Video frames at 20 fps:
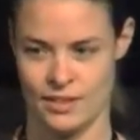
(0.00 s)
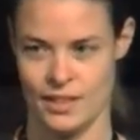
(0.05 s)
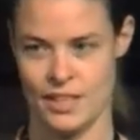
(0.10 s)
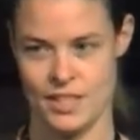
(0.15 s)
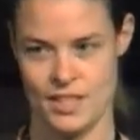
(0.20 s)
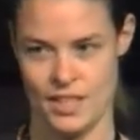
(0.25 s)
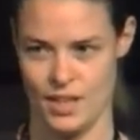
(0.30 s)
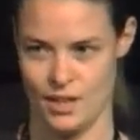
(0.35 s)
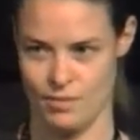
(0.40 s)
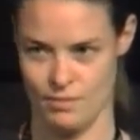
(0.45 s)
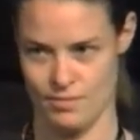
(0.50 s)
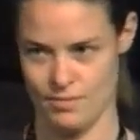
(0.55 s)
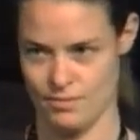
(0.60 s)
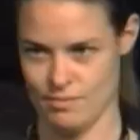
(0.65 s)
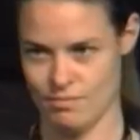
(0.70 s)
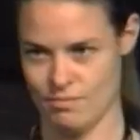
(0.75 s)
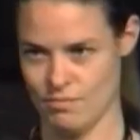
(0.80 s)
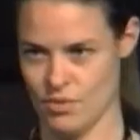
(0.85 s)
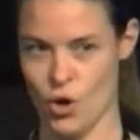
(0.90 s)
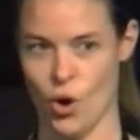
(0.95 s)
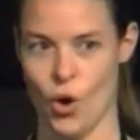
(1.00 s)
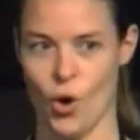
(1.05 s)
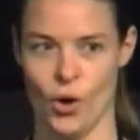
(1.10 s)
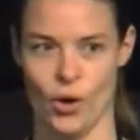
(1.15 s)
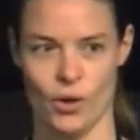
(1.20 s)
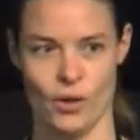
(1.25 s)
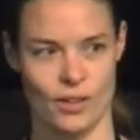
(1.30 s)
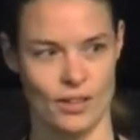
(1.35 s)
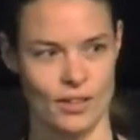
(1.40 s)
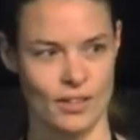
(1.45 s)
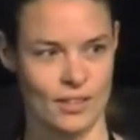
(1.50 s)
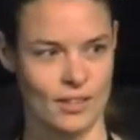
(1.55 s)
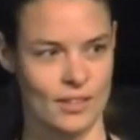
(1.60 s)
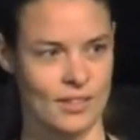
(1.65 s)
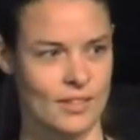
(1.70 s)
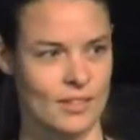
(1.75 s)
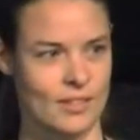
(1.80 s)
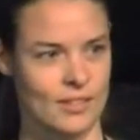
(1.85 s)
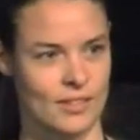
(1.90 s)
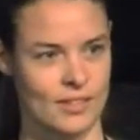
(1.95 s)
Except, no.
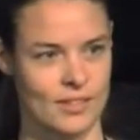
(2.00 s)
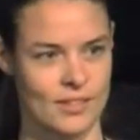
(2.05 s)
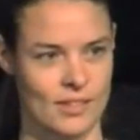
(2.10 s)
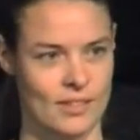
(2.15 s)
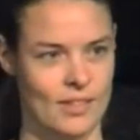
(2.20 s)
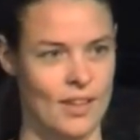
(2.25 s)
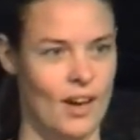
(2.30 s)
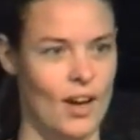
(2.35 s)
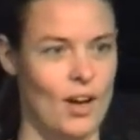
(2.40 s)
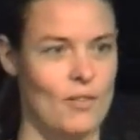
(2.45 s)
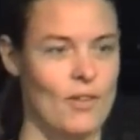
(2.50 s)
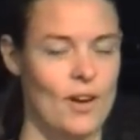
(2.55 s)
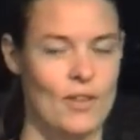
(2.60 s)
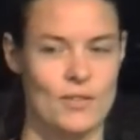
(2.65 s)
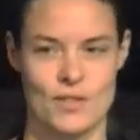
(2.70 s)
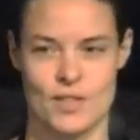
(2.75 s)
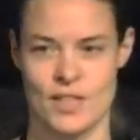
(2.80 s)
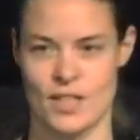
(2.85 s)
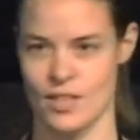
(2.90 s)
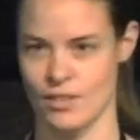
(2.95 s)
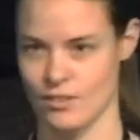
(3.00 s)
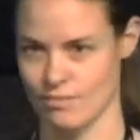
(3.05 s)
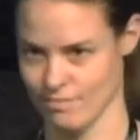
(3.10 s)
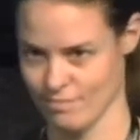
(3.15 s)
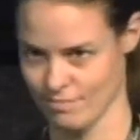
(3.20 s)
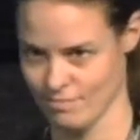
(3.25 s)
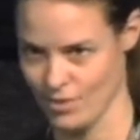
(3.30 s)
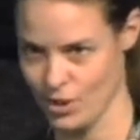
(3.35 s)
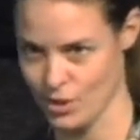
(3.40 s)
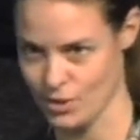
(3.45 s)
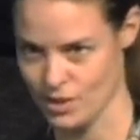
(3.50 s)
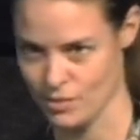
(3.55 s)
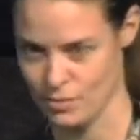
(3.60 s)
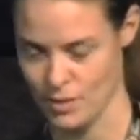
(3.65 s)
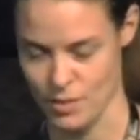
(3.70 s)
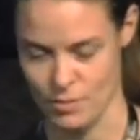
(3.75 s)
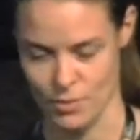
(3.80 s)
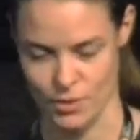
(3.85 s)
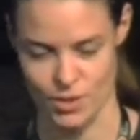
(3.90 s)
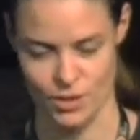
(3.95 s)
I've seen lots
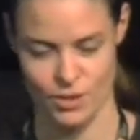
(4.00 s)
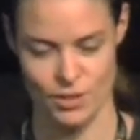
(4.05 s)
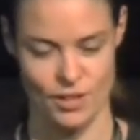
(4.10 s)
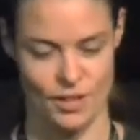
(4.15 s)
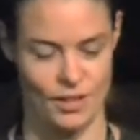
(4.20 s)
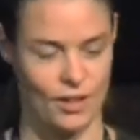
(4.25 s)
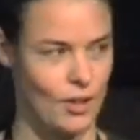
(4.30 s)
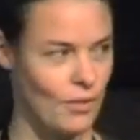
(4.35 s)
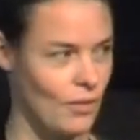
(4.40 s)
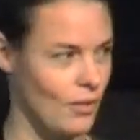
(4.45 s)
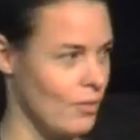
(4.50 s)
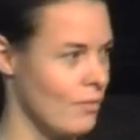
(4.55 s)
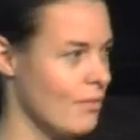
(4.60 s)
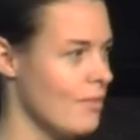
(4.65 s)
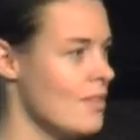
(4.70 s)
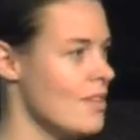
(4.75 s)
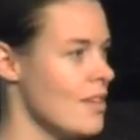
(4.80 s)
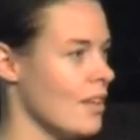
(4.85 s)
of people use it over,